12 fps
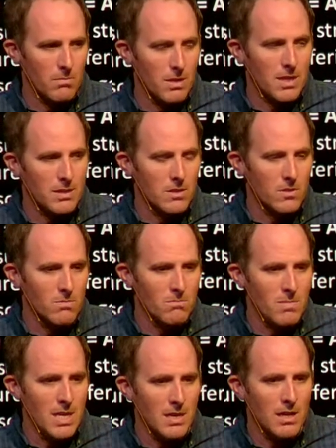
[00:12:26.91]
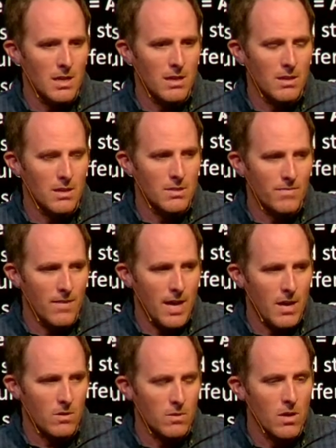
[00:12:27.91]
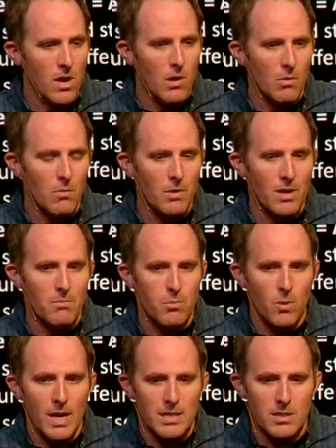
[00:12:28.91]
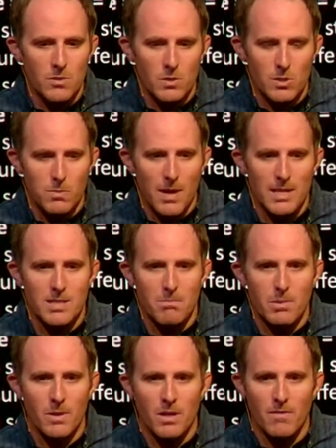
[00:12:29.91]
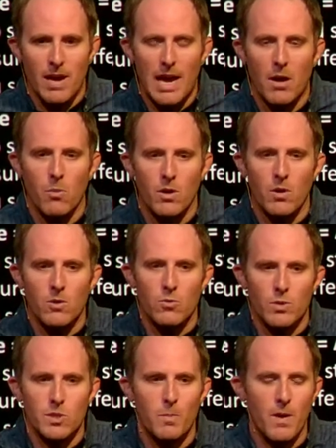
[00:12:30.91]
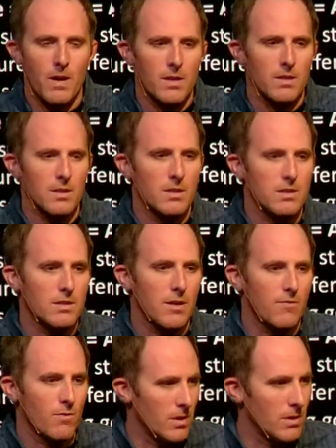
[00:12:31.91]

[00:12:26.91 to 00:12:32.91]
Because there's meaning that's found when we embrace the responsibility of how we're going to respond to suffering.